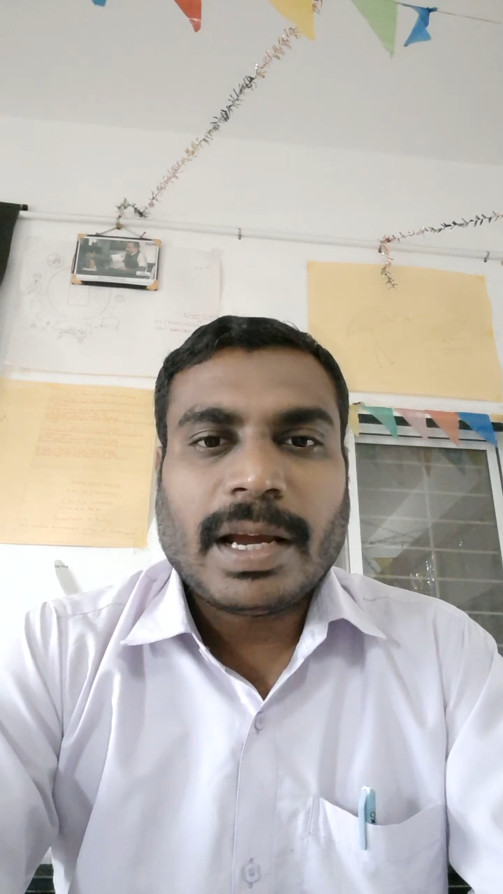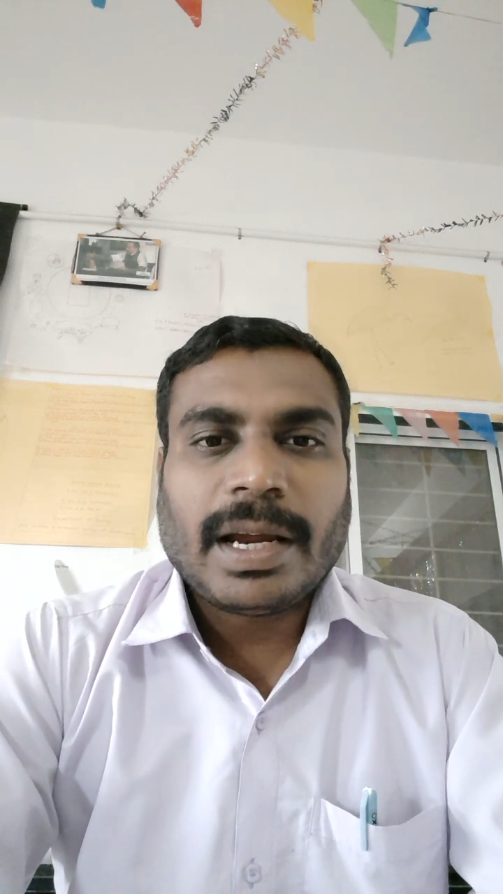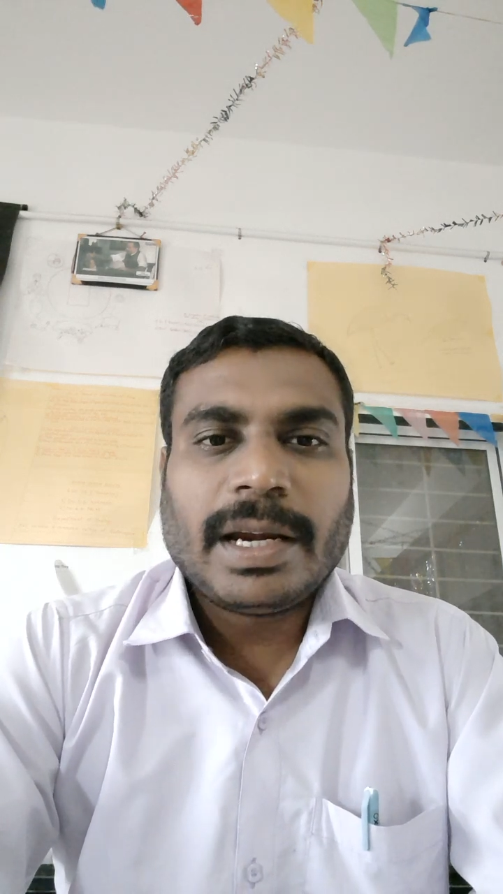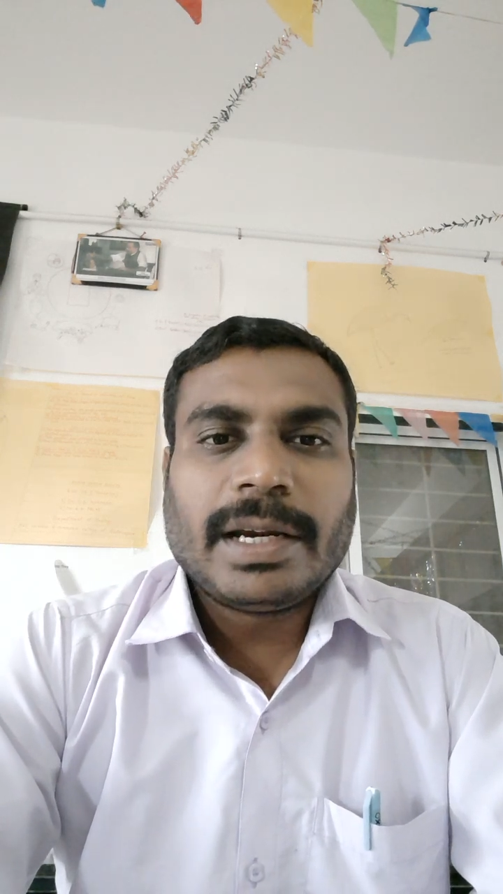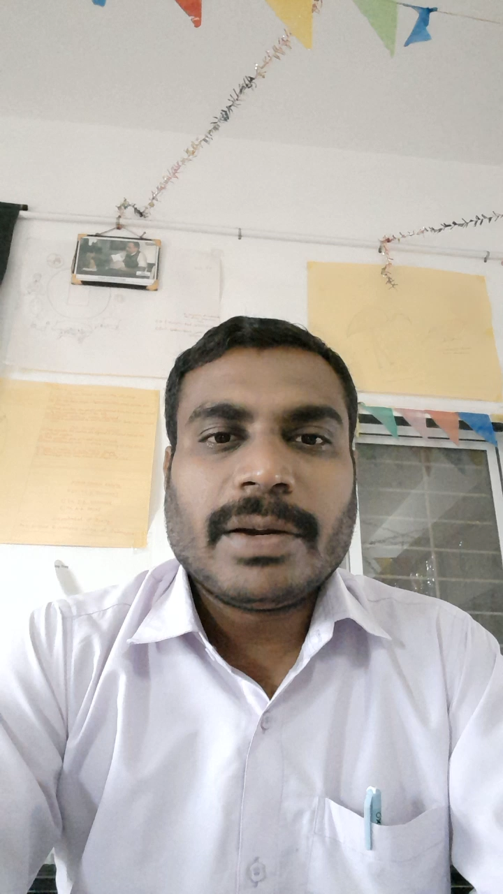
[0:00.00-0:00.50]

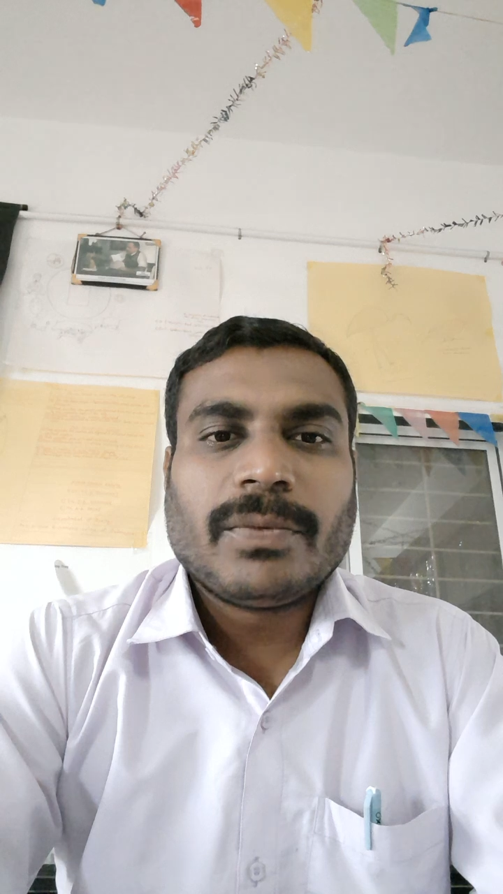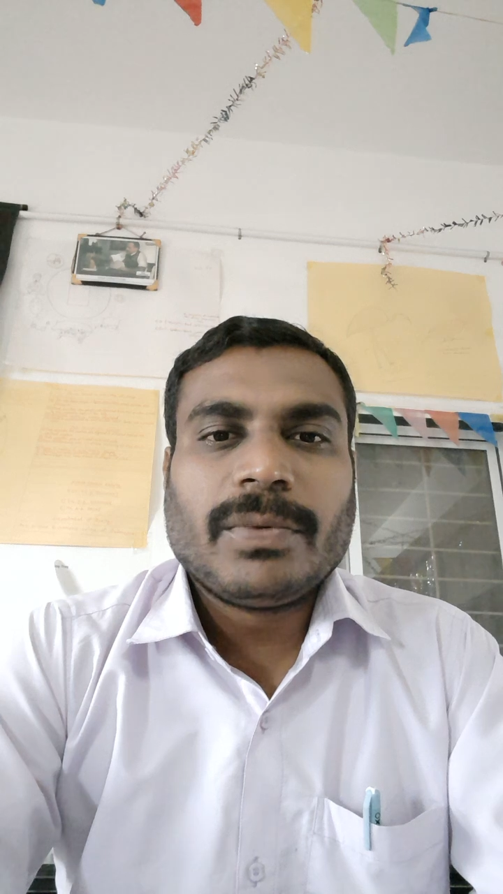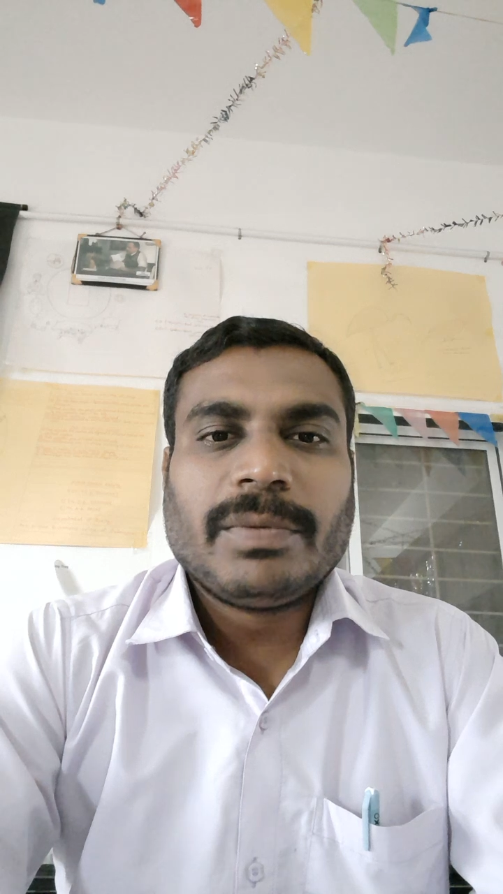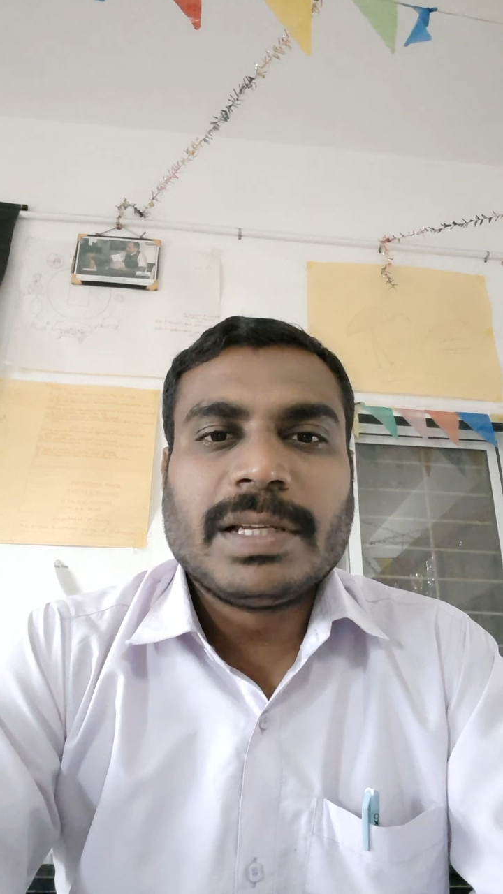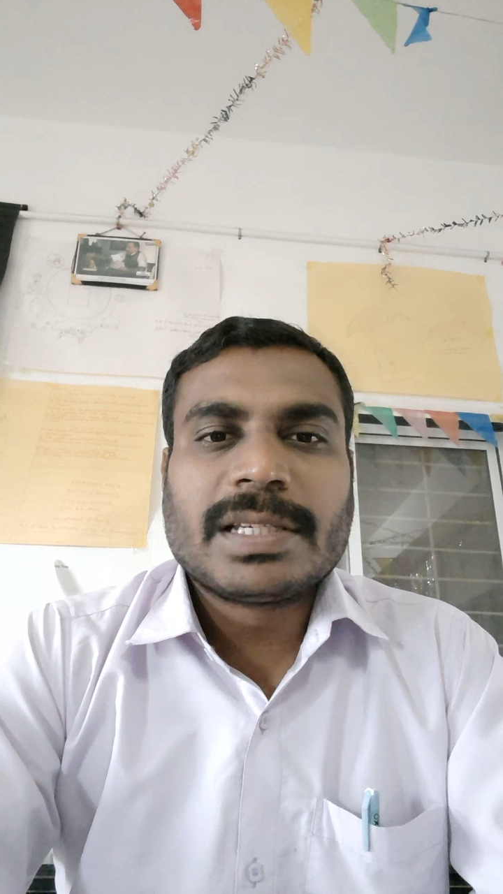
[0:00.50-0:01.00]
And
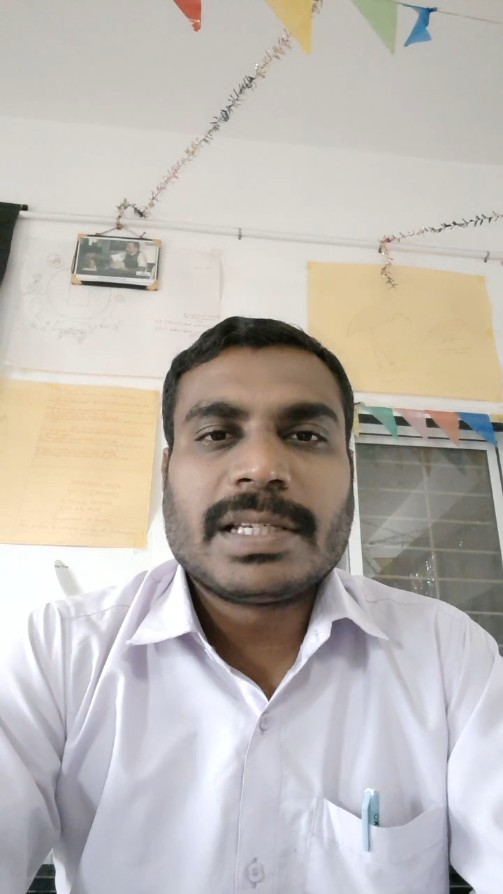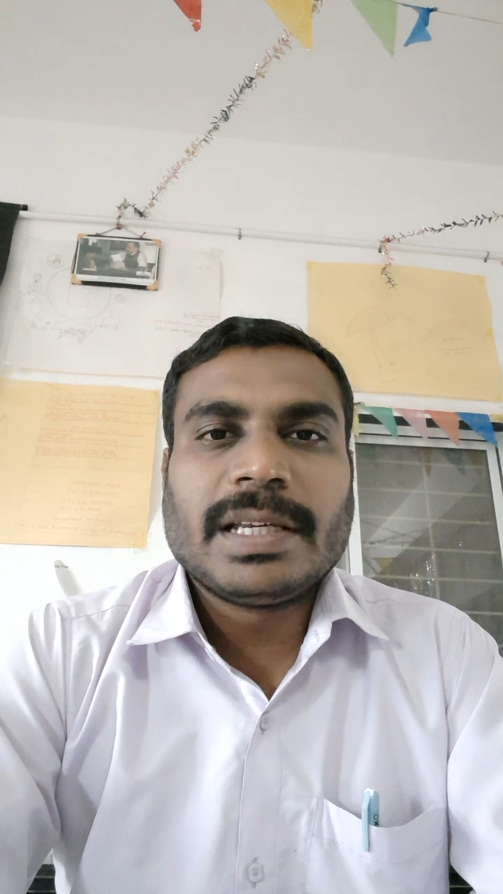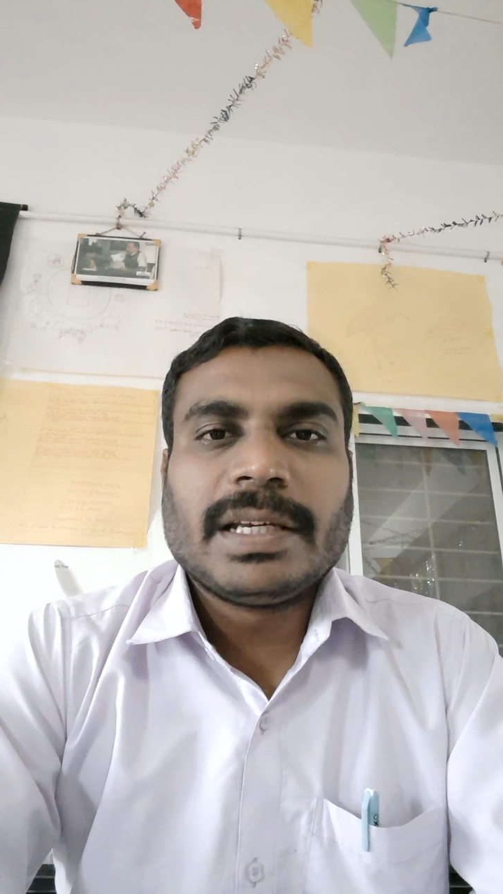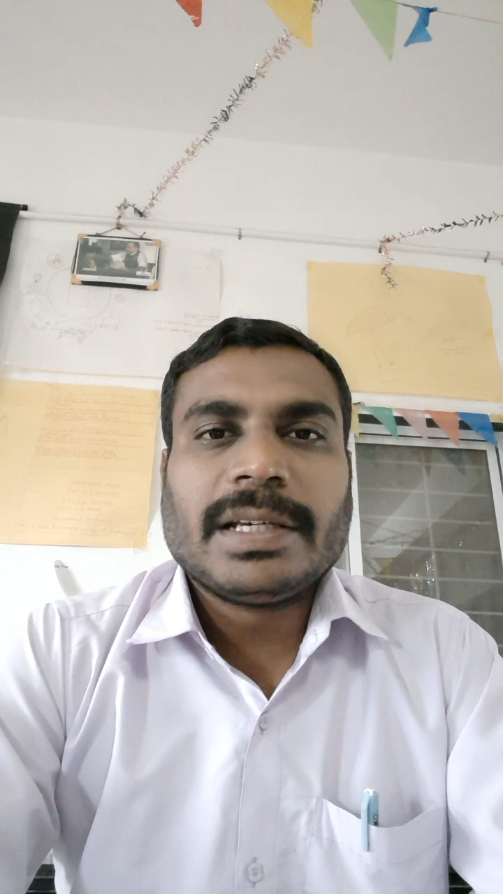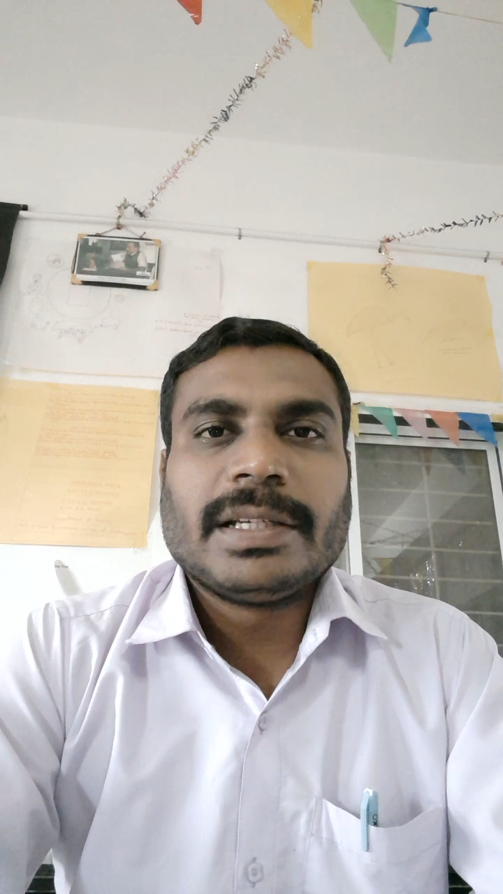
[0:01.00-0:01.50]
we will
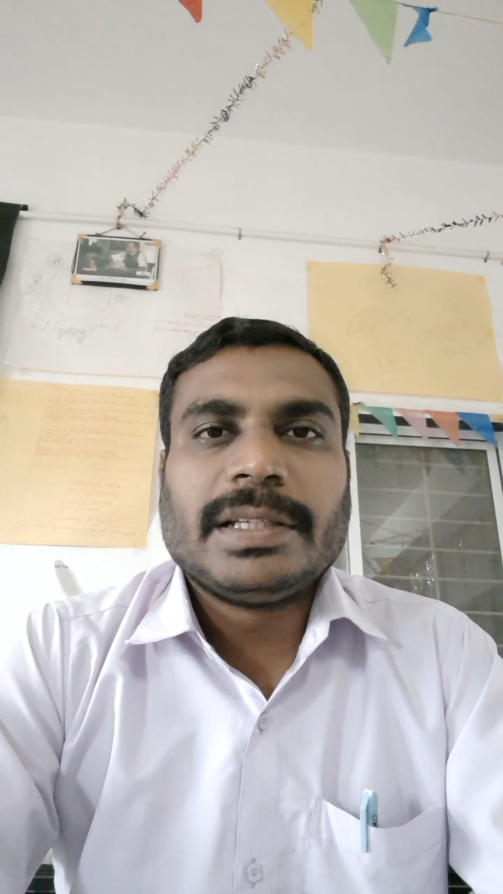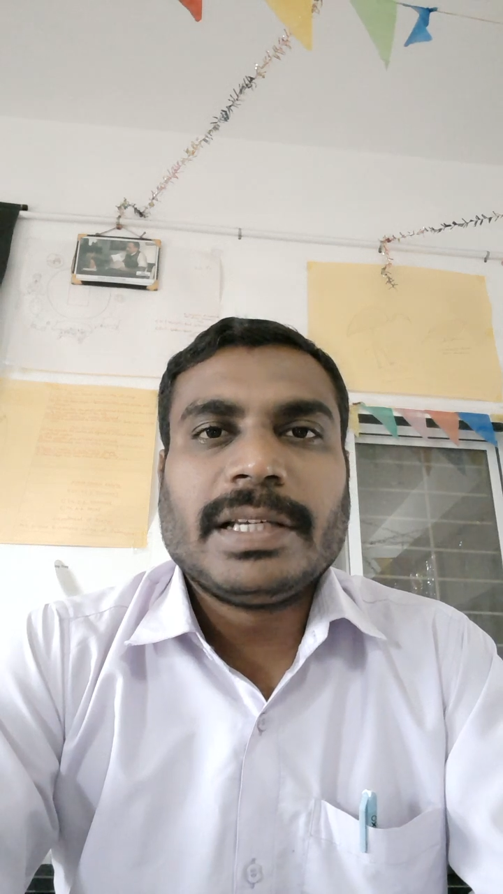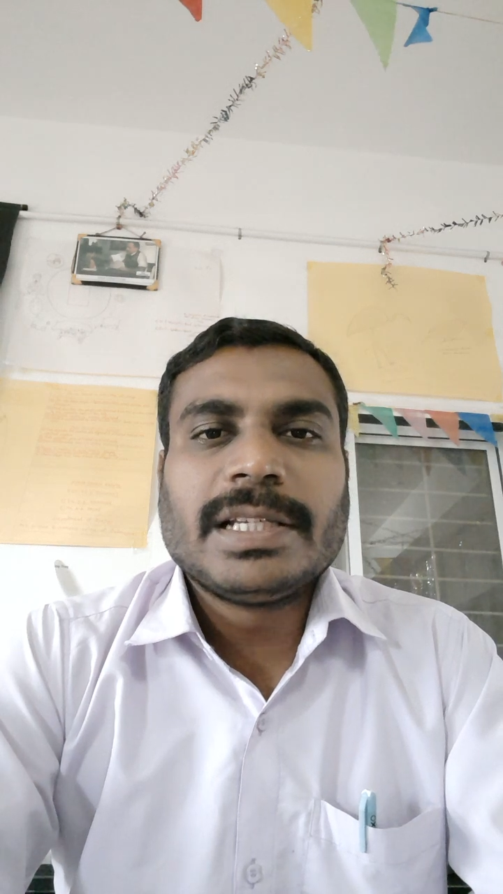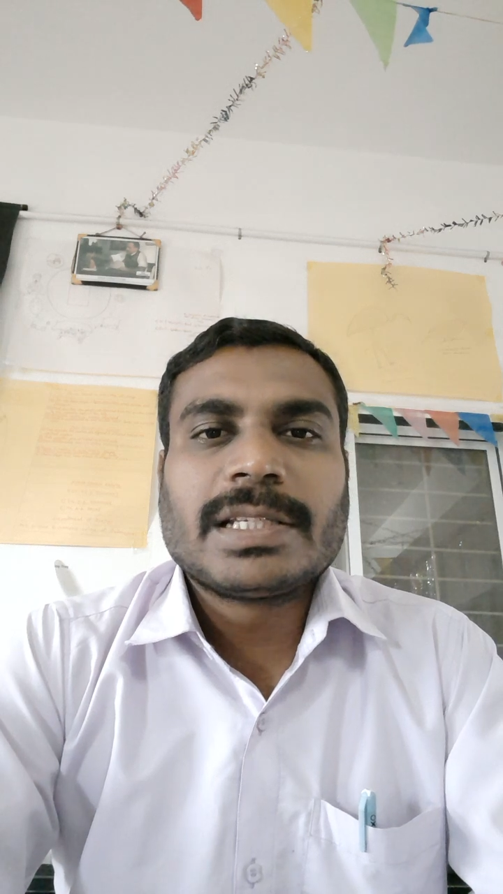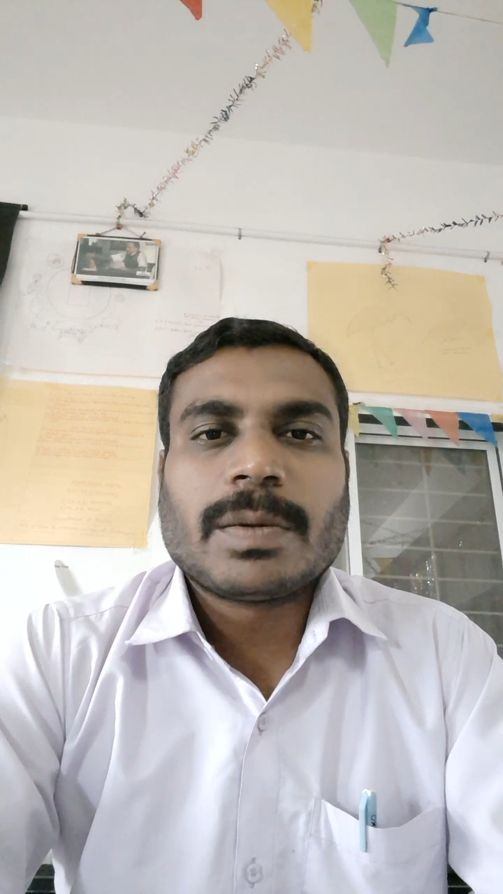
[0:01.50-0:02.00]
see
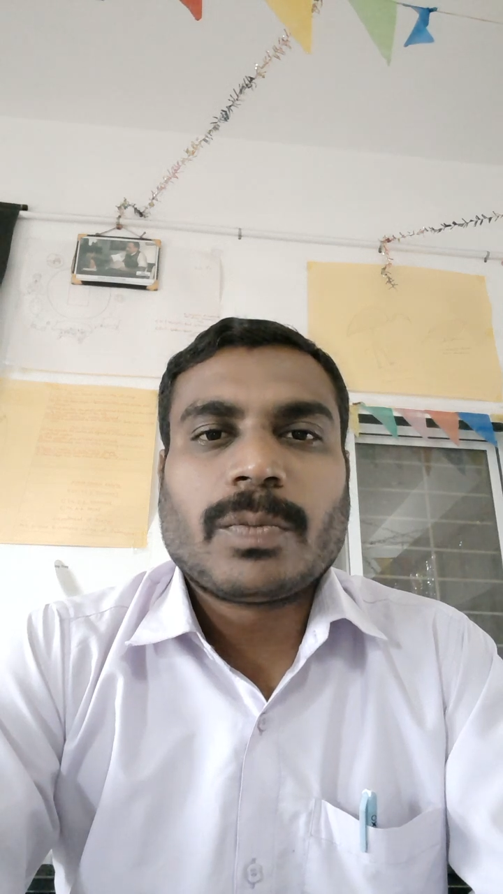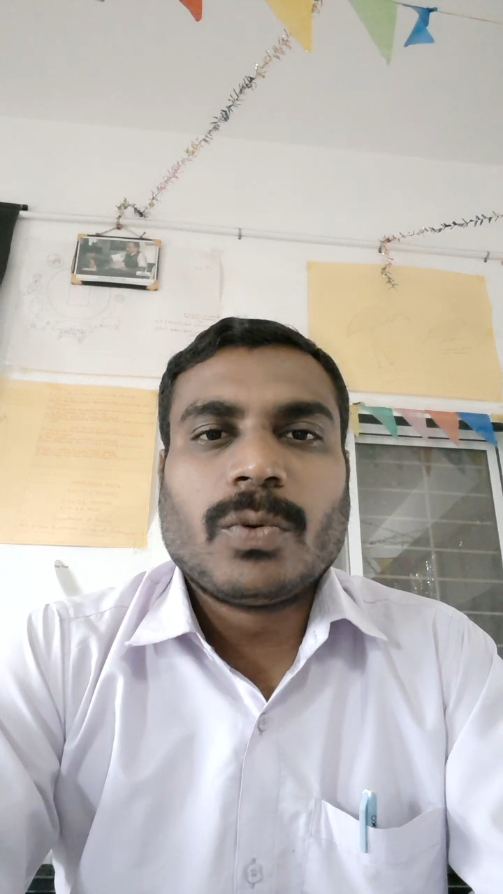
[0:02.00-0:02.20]
these